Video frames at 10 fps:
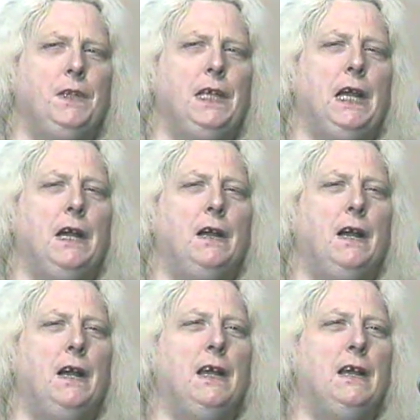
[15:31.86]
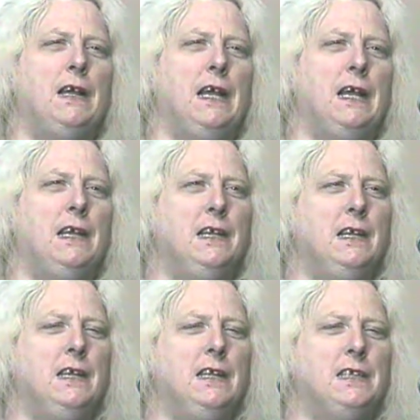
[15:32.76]
Yeah. I, okay.
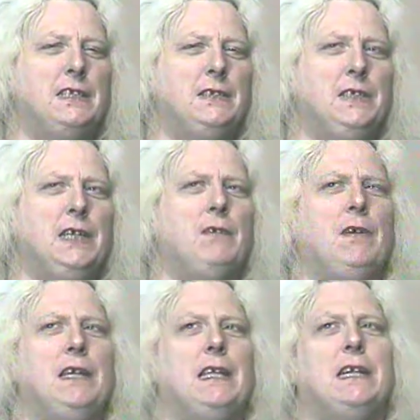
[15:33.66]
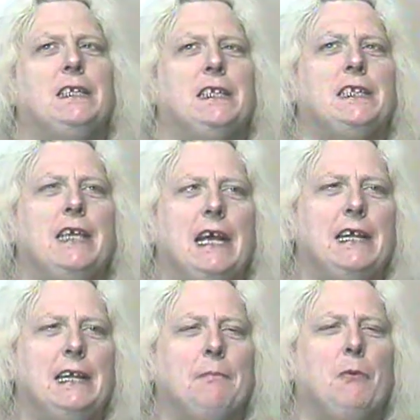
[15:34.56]
So yeah, right. That's
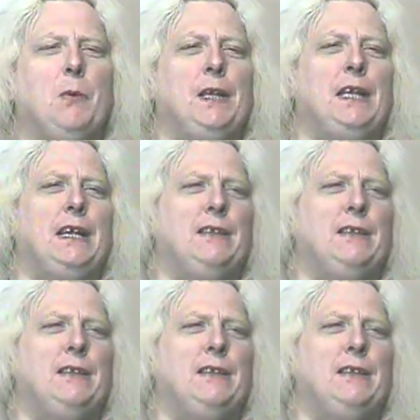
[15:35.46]
exactly the point.